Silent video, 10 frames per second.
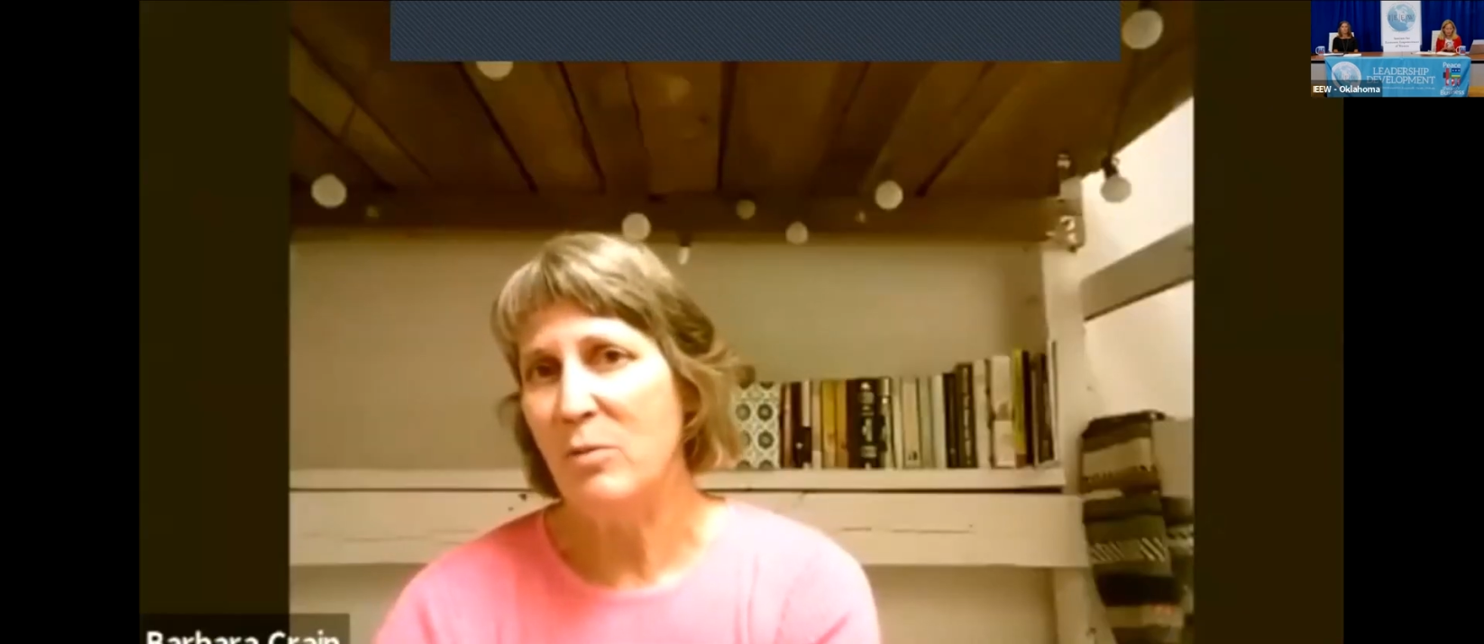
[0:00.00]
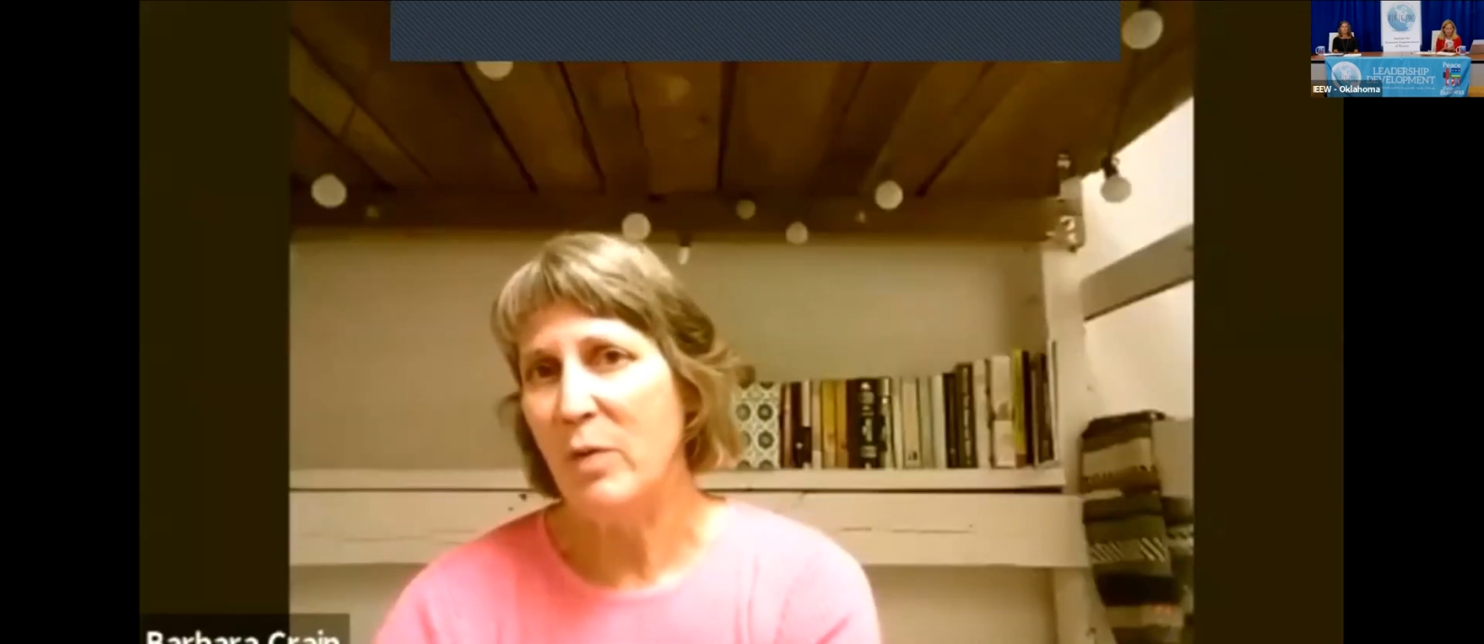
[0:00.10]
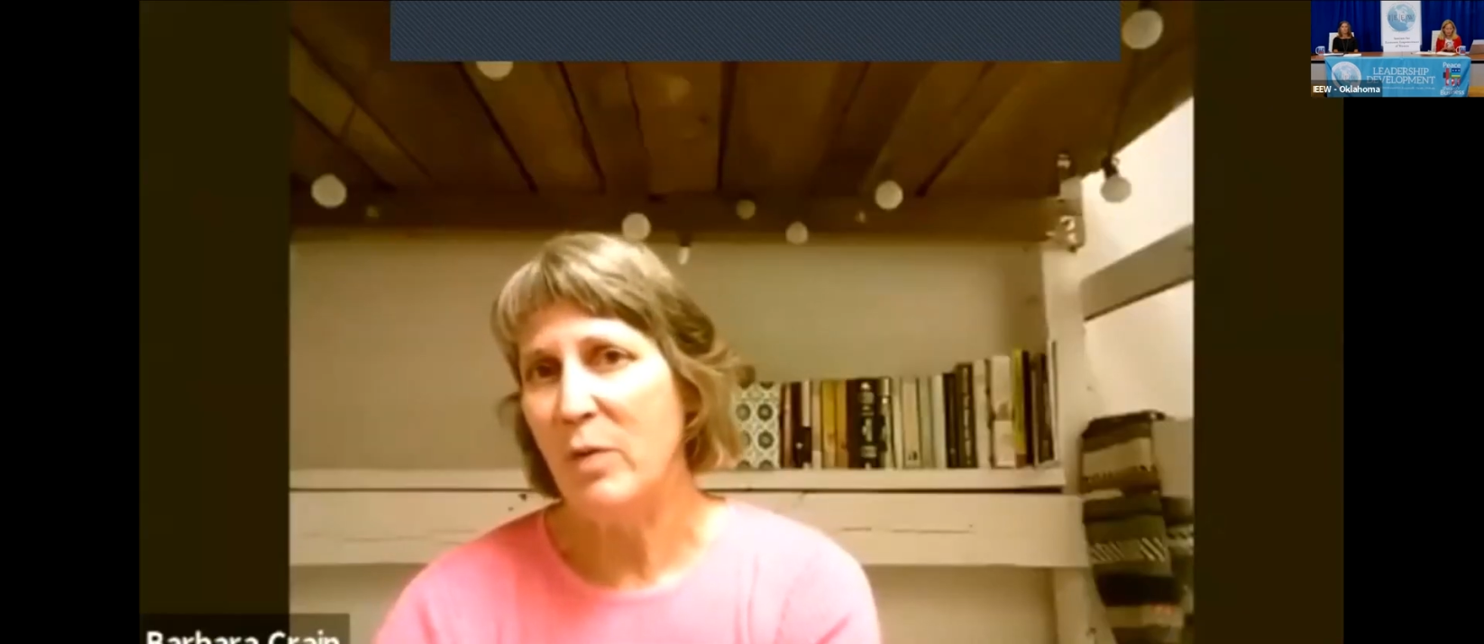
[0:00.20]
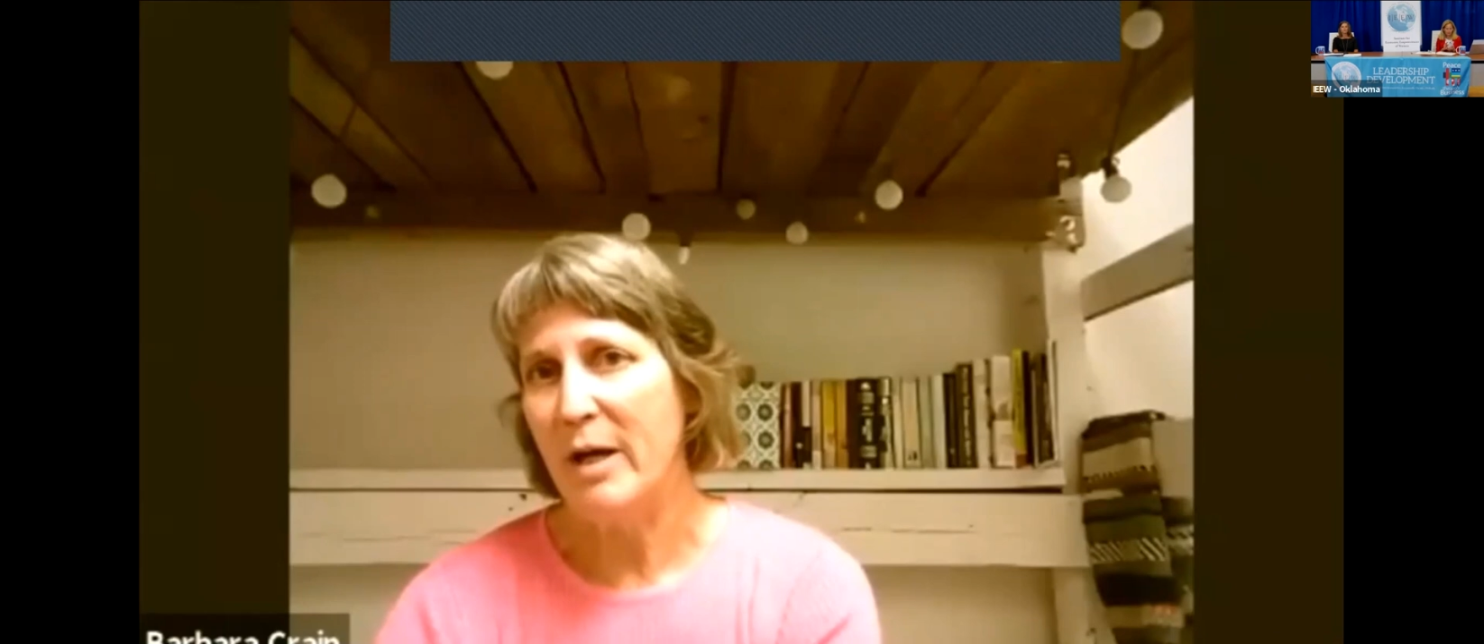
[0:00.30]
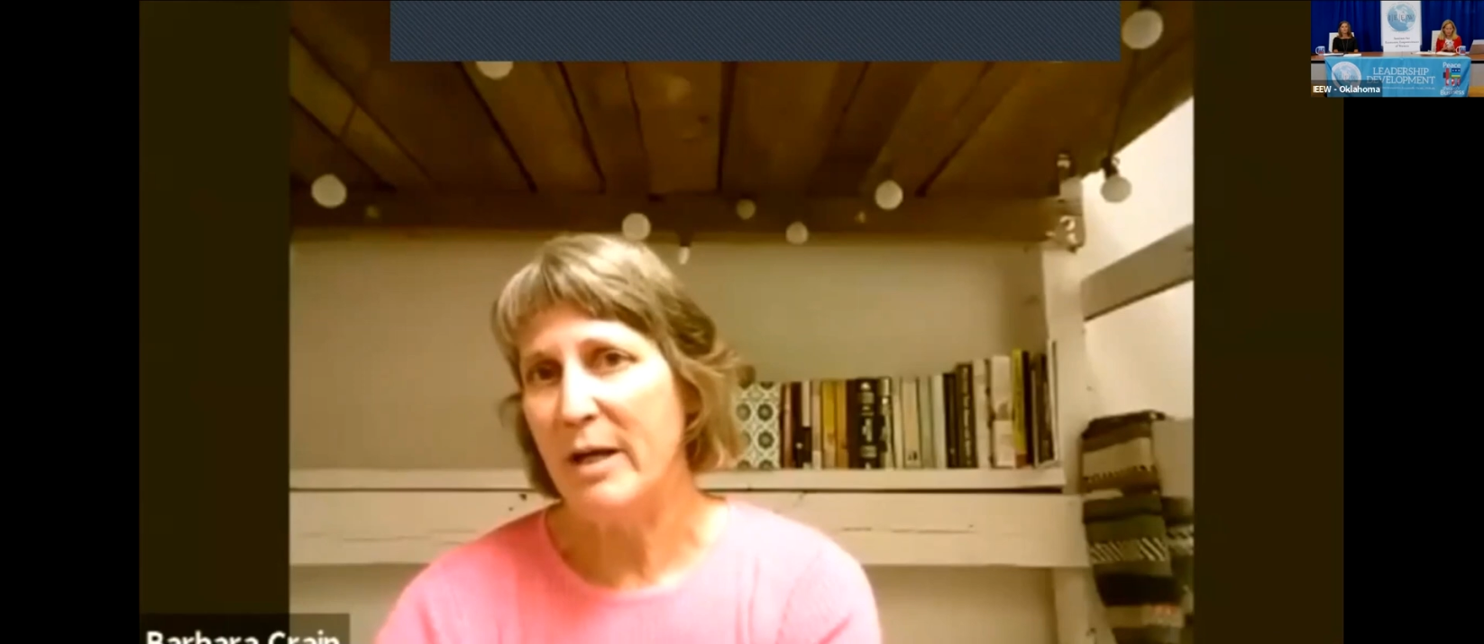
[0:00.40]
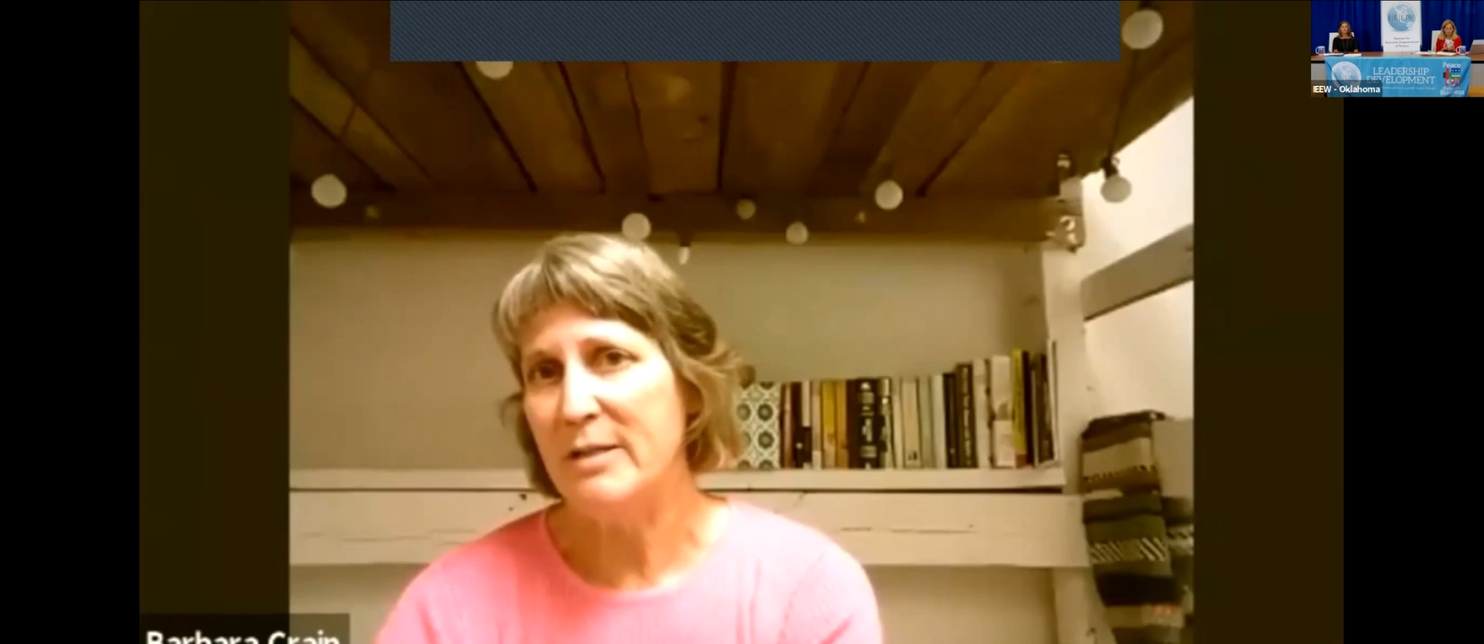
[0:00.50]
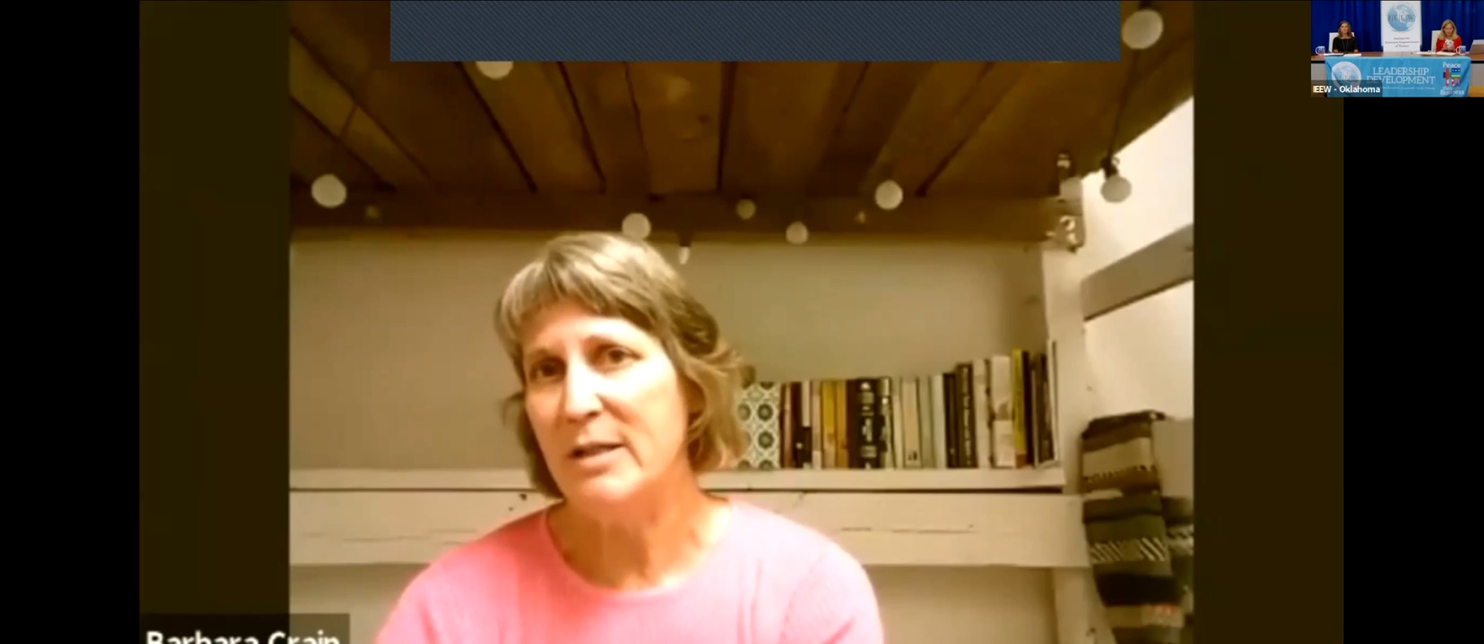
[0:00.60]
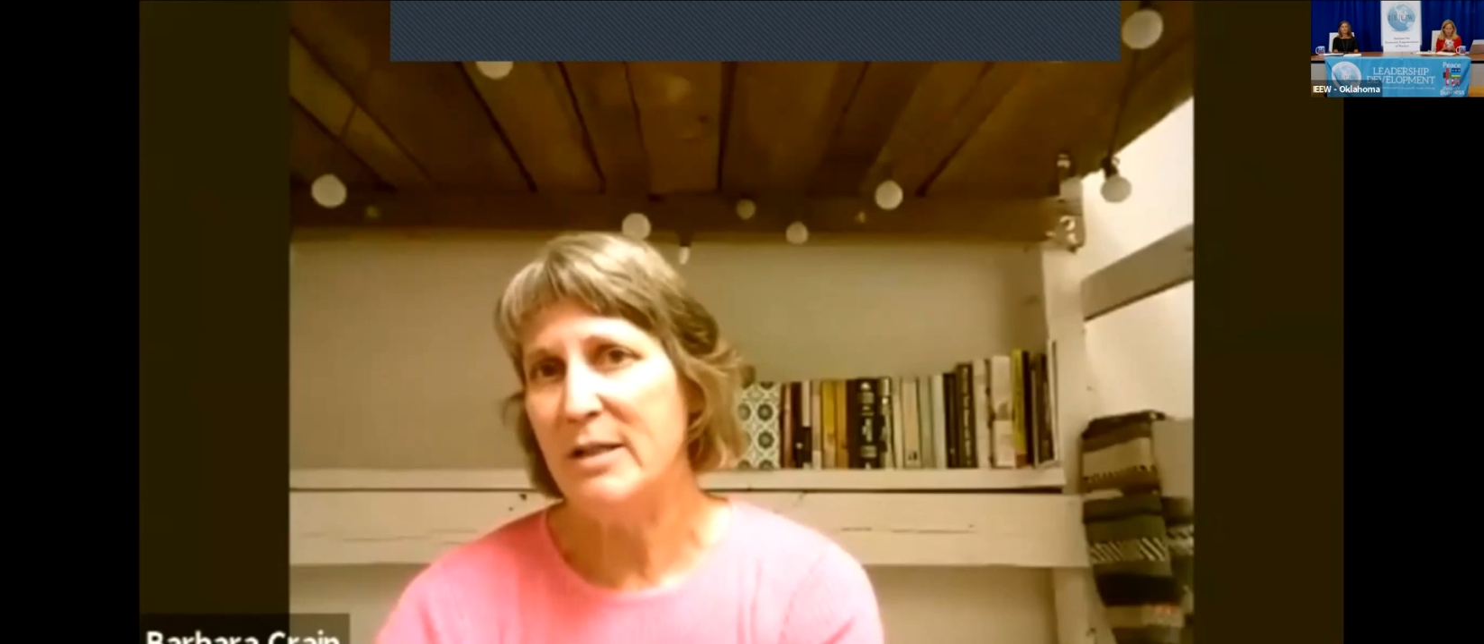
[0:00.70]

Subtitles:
ways